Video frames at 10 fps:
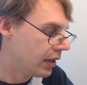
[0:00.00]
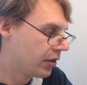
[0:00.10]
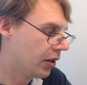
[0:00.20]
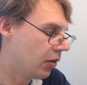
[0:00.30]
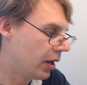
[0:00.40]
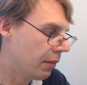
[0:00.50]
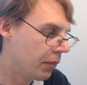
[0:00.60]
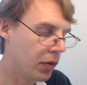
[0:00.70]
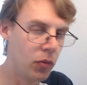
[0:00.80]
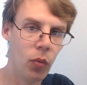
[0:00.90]
So
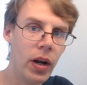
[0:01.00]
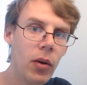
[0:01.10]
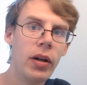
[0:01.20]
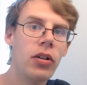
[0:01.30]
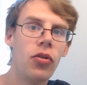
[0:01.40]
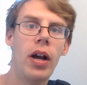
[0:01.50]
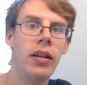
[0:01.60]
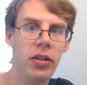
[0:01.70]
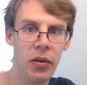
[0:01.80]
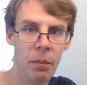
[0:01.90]
um, what I want to try
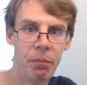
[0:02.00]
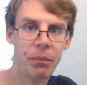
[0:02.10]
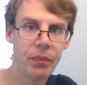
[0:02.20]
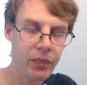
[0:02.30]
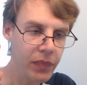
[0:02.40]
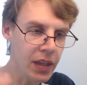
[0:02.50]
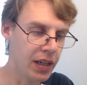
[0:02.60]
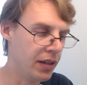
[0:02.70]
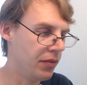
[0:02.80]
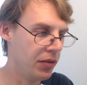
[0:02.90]
and do,
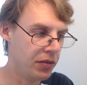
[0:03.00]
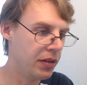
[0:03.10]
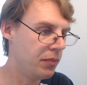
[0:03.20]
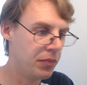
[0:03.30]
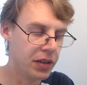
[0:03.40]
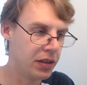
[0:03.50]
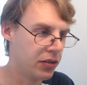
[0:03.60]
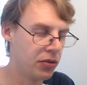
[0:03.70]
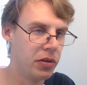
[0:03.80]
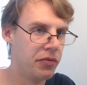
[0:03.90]
uh, the, the, the sort